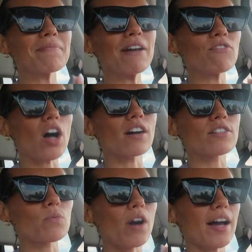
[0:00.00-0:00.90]
in my
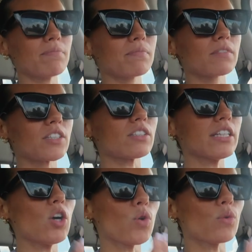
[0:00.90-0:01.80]
vlogs where I'm
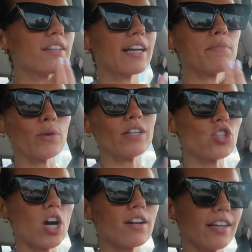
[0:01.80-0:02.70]
literally, the only thing I'm doing is
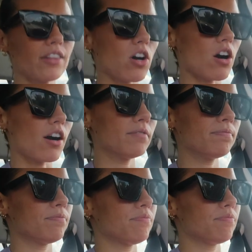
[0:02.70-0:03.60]
talking in the car.
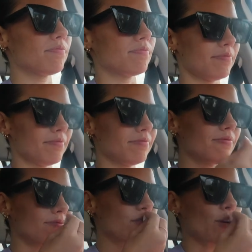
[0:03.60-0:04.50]

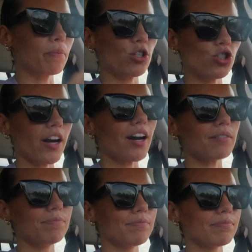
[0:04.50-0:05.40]
So I'm gonna shut up.
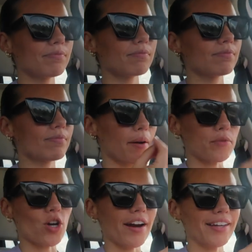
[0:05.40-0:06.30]
I'm
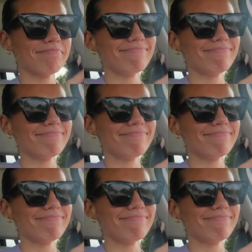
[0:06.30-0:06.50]
sorry.